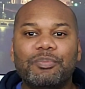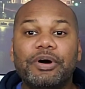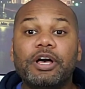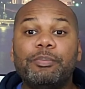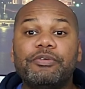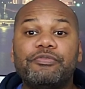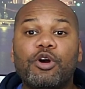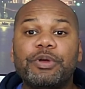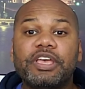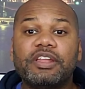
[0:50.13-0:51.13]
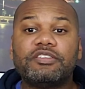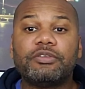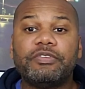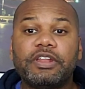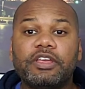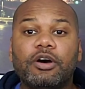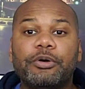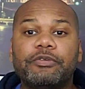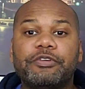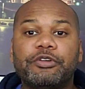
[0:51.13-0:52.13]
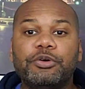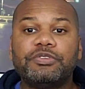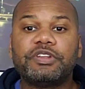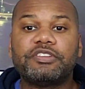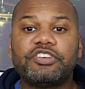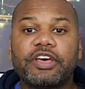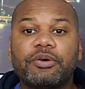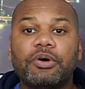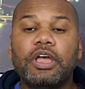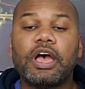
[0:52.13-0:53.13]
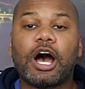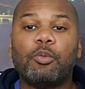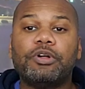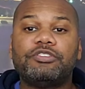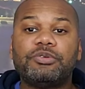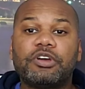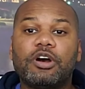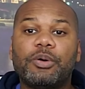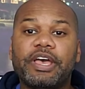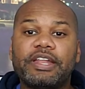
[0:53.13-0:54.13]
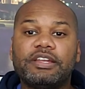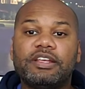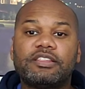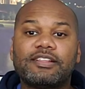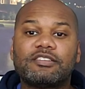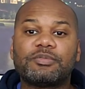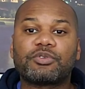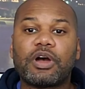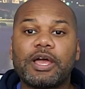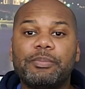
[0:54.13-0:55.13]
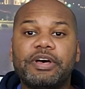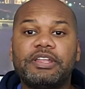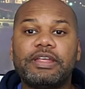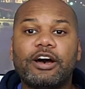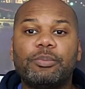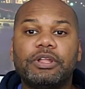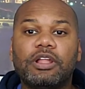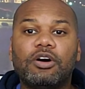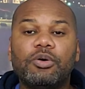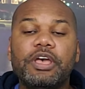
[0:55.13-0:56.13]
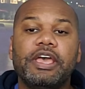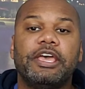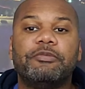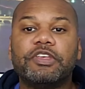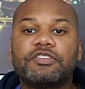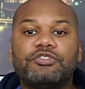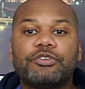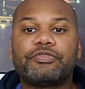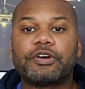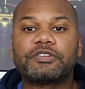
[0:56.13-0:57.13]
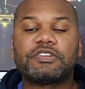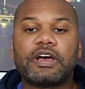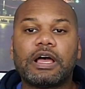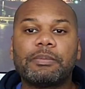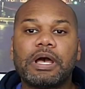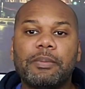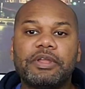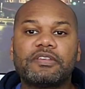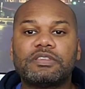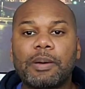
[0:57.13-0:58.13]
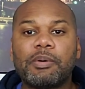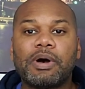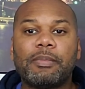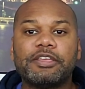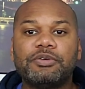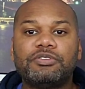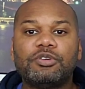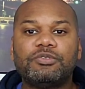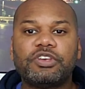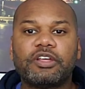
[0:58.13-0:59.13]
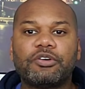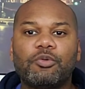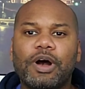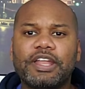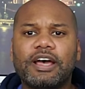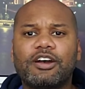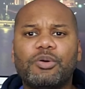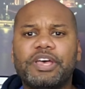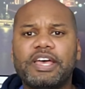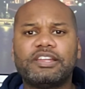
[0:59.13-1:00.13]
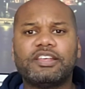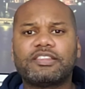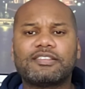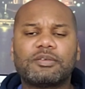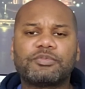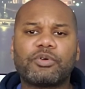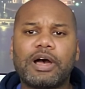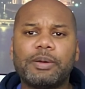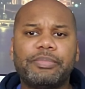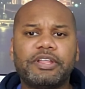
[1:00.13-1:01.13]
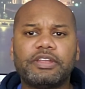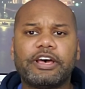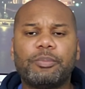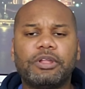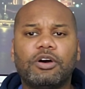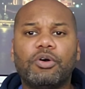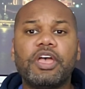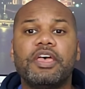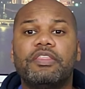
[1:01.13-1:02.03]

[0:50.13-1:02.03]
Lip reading: But before we get into the video, if you're new to the channel, I want you to go ahead and hit that subscribe button down below. If this is your first time coming and stopping by my YouTube channel, why not go ahead and hit that subscribe button down below?